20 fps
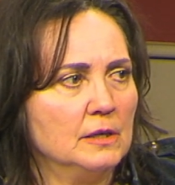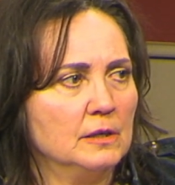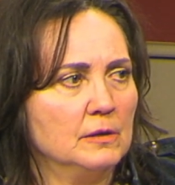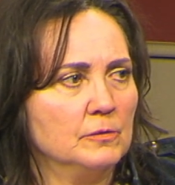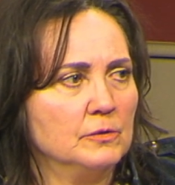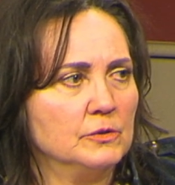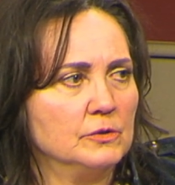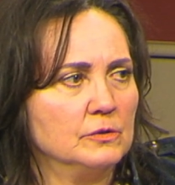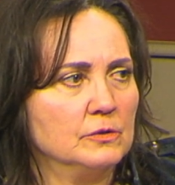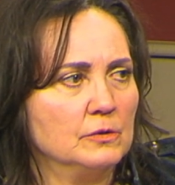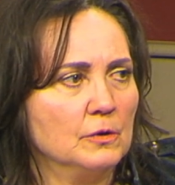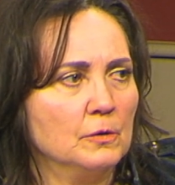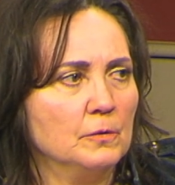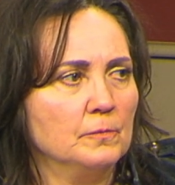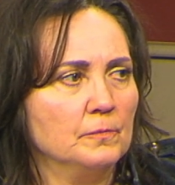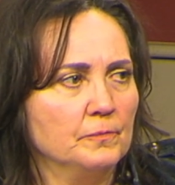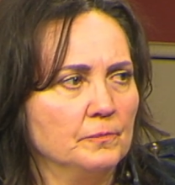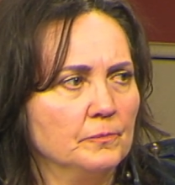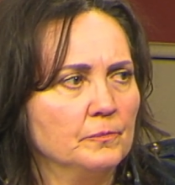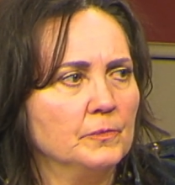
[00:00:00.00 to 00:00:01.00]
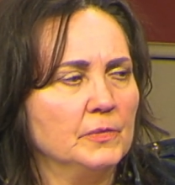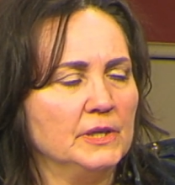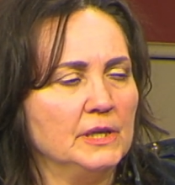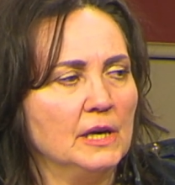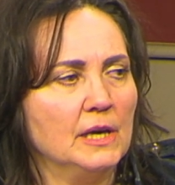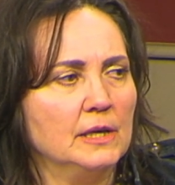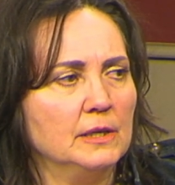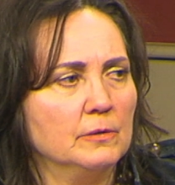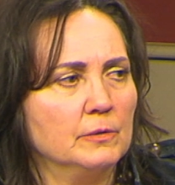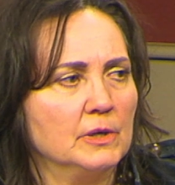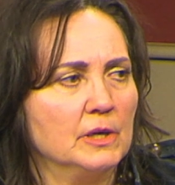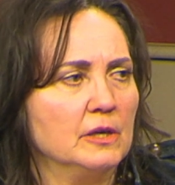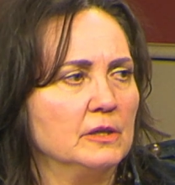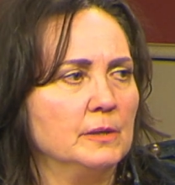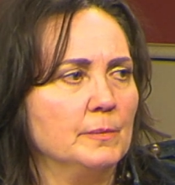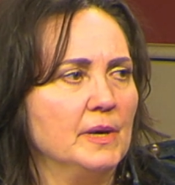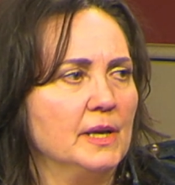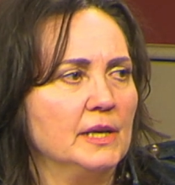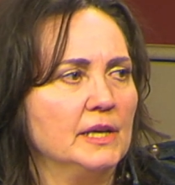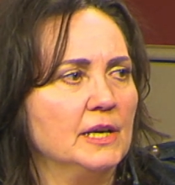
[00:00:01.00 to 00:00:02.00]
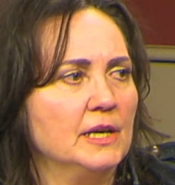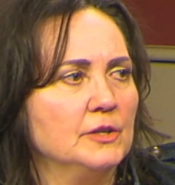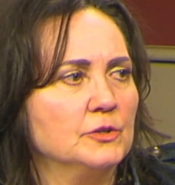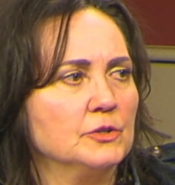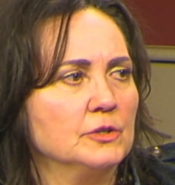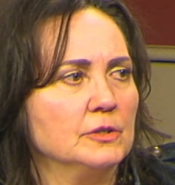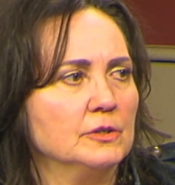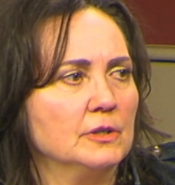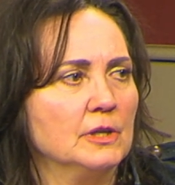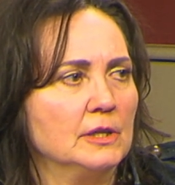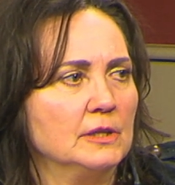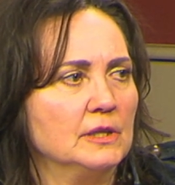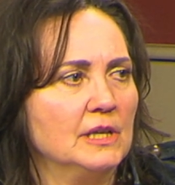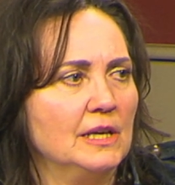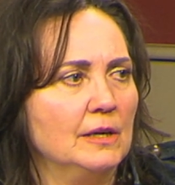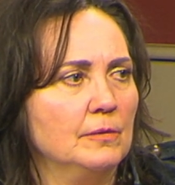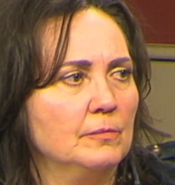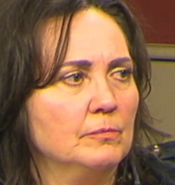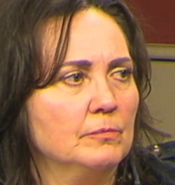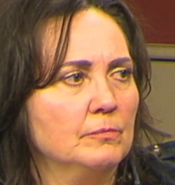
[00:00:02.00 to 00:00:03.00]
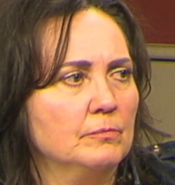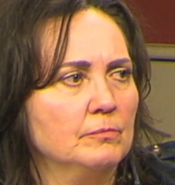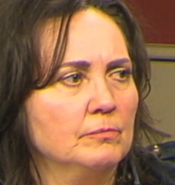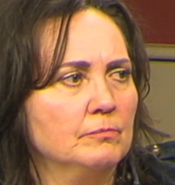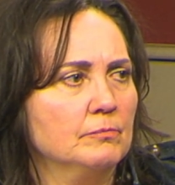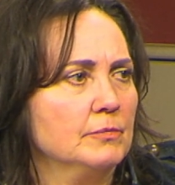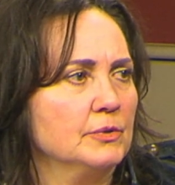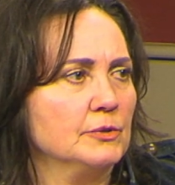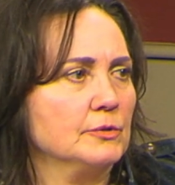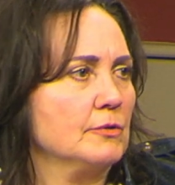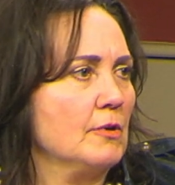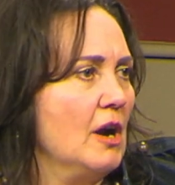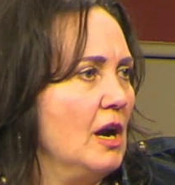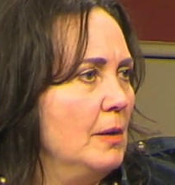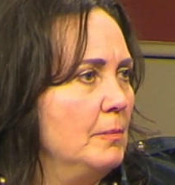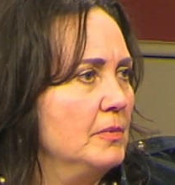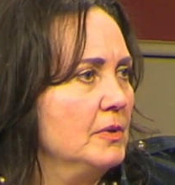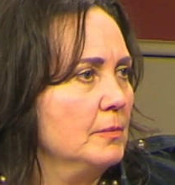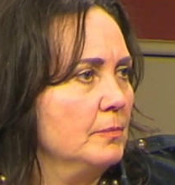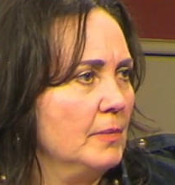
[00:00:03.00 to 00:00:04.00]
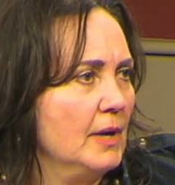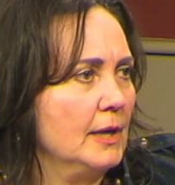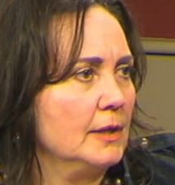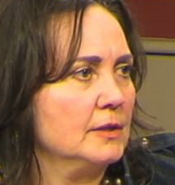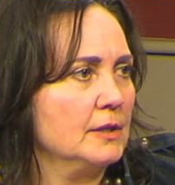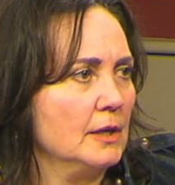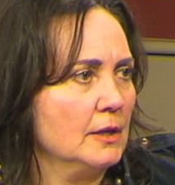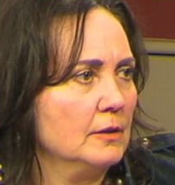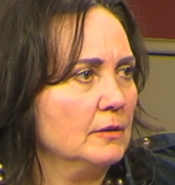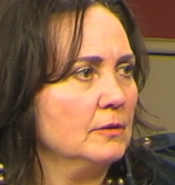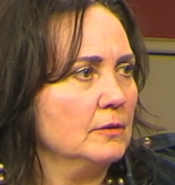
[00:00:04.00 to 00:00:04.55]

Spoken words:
It was so, but yeah, I went on the medication that they prescribed back then.